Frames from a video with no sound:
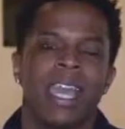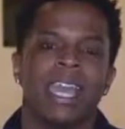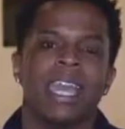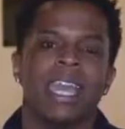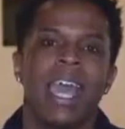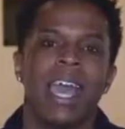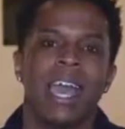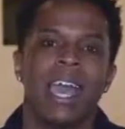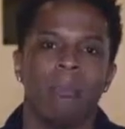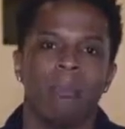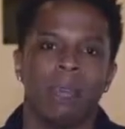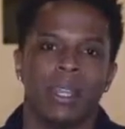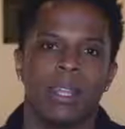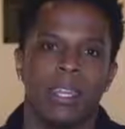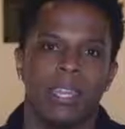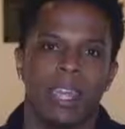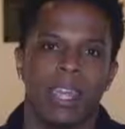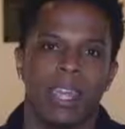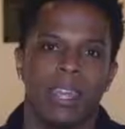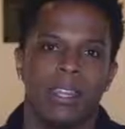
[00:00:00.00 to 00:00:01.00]

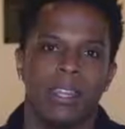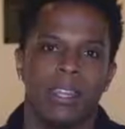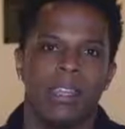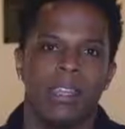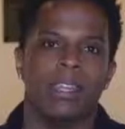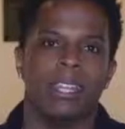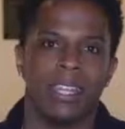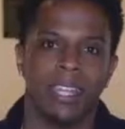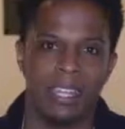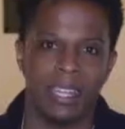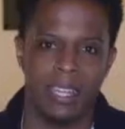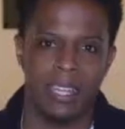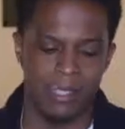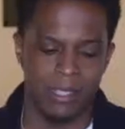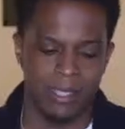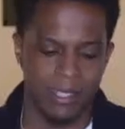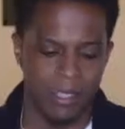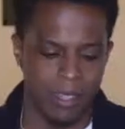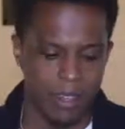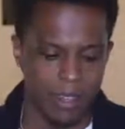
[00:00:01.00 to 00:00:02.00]
complicated
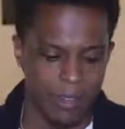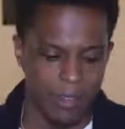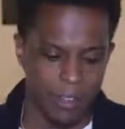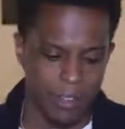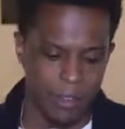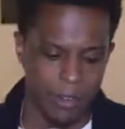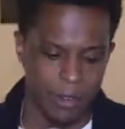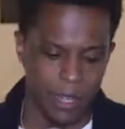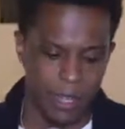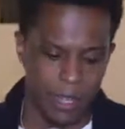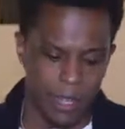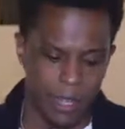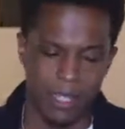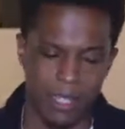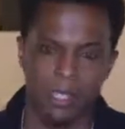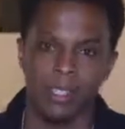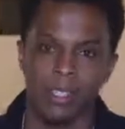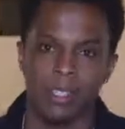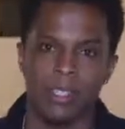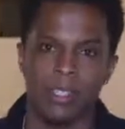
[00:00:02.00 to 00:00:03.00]
list of
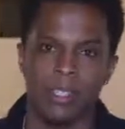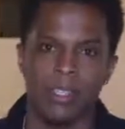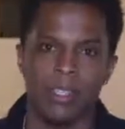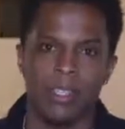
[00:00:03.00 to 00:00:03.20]
ingredients.